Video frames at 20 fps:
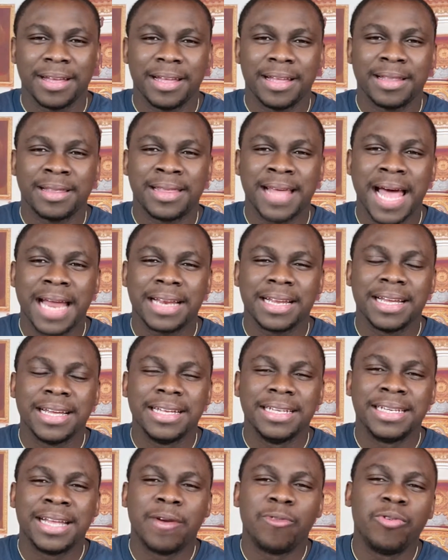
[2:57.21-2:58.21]

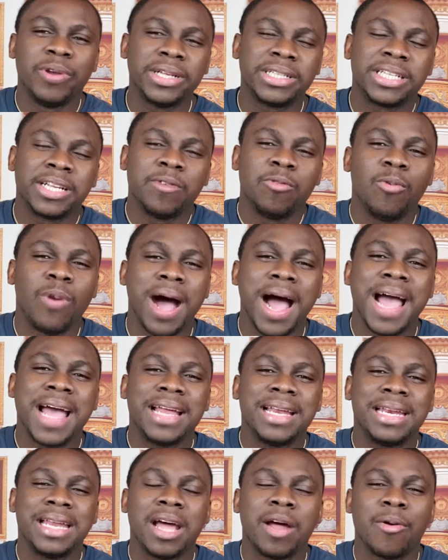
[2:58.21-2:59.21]
that the reason
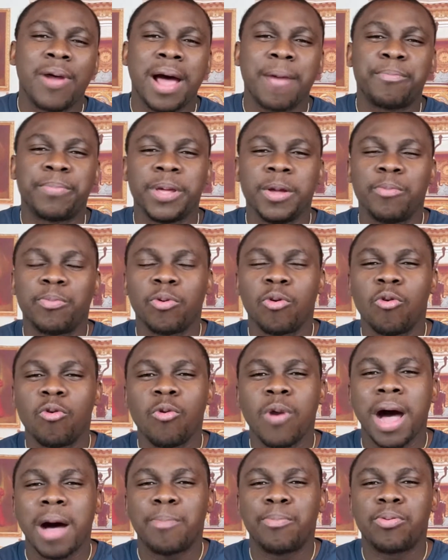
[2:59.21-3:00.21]
why there are people
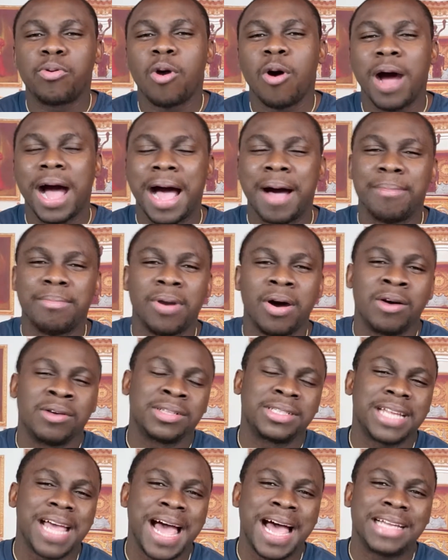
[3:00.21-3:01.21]
who are poor
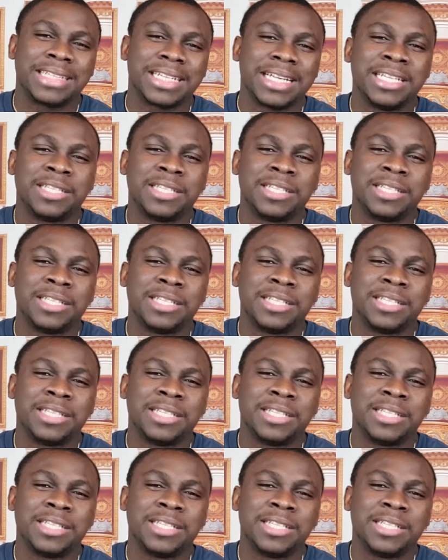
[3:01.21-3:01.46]
amongst us